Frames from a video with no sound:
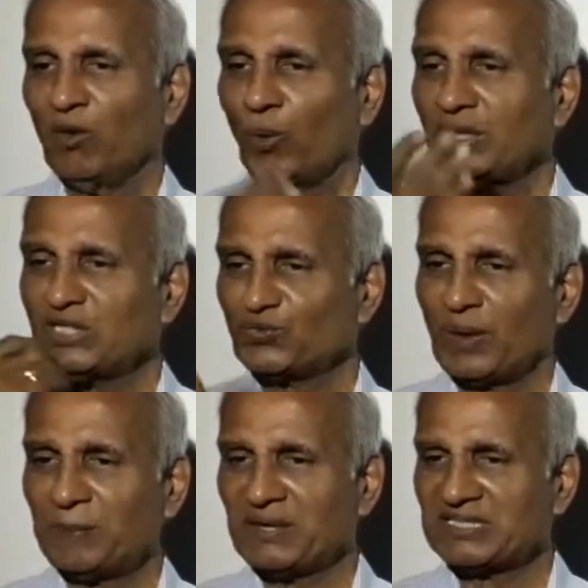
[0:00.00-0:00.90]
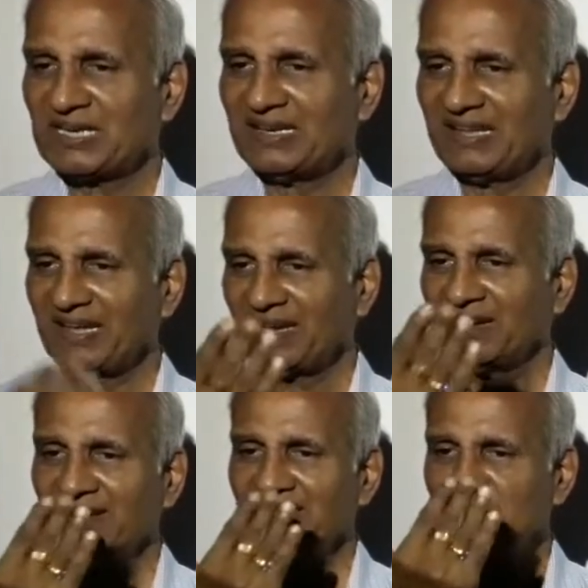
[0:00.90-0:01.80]
What is vibration here?
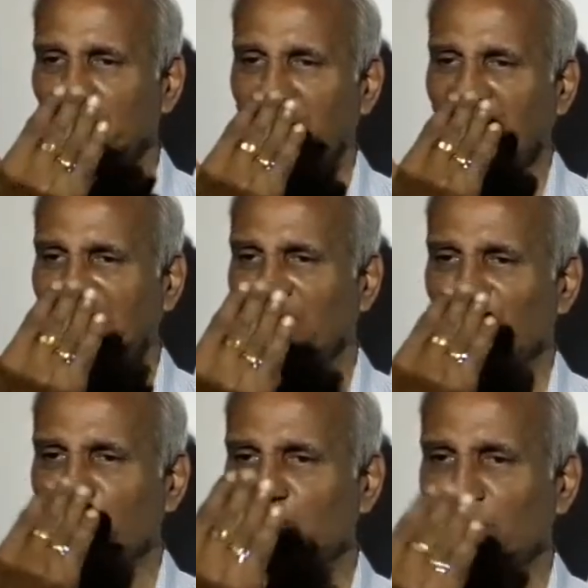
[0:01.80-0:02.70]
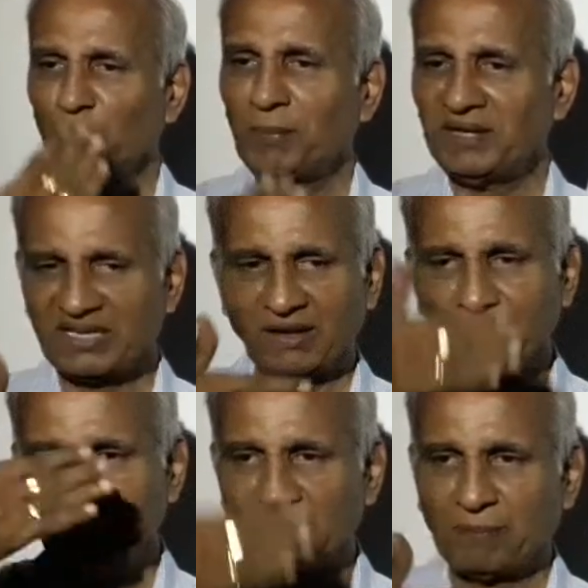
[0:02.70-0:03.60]
It is back and forth movement
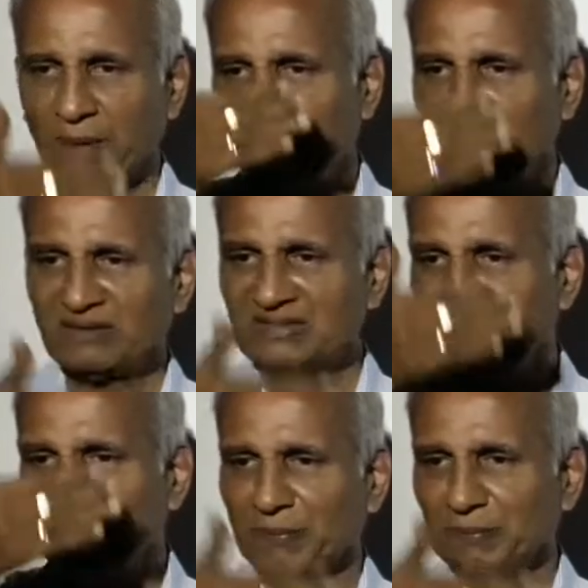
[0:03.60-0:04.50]
of that paper slip.